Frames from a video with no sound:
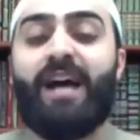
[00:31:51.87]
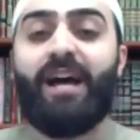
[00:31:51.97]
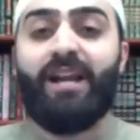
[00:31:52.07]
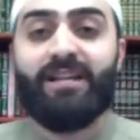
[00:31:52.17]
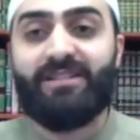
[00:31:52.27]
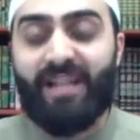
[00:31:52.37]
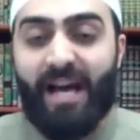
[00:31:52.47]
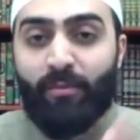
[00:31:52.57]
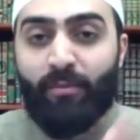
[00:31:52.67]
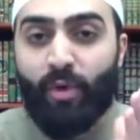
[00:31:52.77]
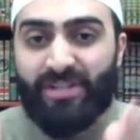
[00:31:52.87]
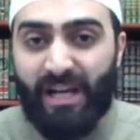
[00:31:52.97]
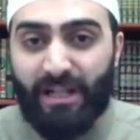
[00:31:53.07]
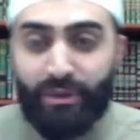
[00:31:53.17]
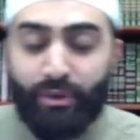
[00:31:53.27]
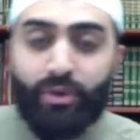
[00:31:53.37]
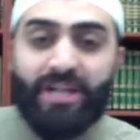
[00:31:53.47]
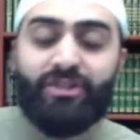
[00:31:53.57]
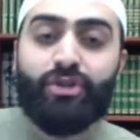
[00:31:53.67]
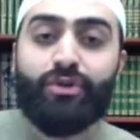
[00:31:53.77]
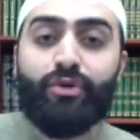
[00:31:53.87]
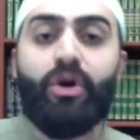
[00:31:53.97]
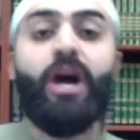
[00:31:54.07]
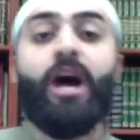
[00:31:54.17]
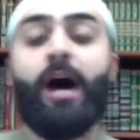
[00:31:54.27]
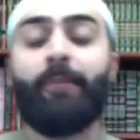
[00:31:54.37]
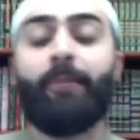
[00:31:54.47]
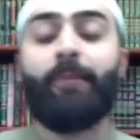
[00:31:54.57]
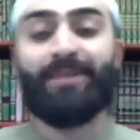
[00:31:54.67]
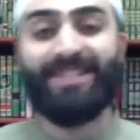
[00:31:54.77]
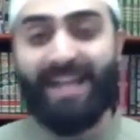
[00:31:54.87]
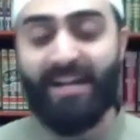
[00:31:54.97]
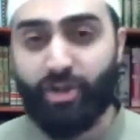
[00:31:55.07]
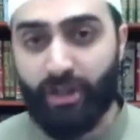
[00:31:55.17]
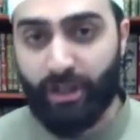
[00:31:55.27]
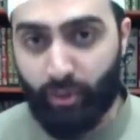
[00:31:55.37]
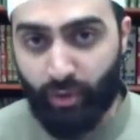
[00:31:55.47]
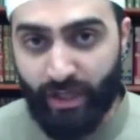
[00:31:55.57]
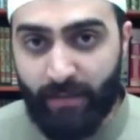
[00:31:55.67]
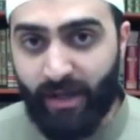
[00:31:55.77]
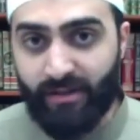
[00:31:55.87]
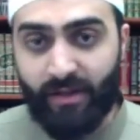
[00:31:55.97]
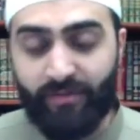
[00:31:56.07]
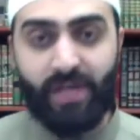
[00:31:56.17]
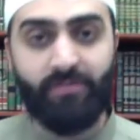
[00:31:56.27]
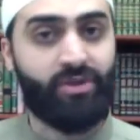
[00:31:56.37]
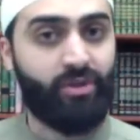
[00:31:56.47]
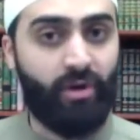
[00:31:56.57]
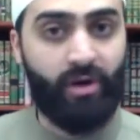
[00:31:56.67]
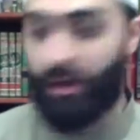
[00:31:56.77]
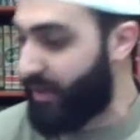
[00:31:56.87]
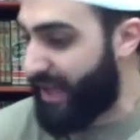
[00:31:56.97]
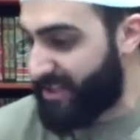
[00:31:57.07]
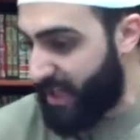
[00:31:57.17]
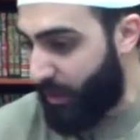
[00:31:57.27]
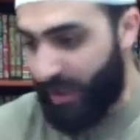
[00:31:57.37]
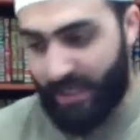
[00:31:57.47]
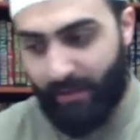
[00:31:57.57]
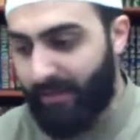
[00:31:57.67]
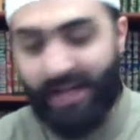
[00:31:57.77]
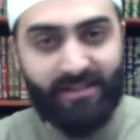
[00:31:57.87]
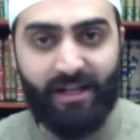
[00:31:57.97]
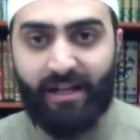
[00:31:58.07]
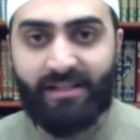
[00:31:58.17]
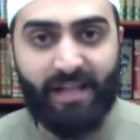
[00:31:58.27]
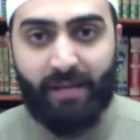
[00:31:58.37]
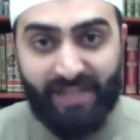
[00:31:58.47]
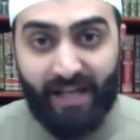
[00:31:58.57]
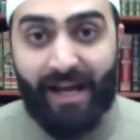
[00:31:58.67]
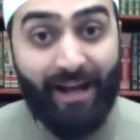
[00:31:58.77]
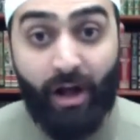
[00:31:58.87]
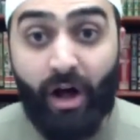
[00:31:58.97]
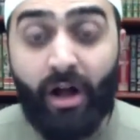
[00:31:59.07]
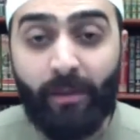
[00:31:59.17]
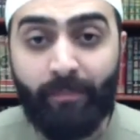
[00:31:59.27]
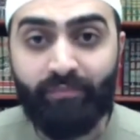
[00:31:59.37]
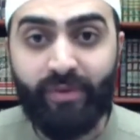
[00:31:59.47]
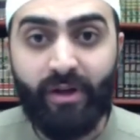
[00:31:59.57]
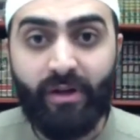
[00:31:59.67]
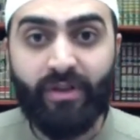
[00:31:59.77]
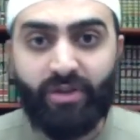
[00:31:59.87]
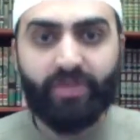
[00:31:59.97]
alayhi salam was alluding to a potential agreement of some sort, although that's not what Imam al-Hasan alayhi salam said at all, They turned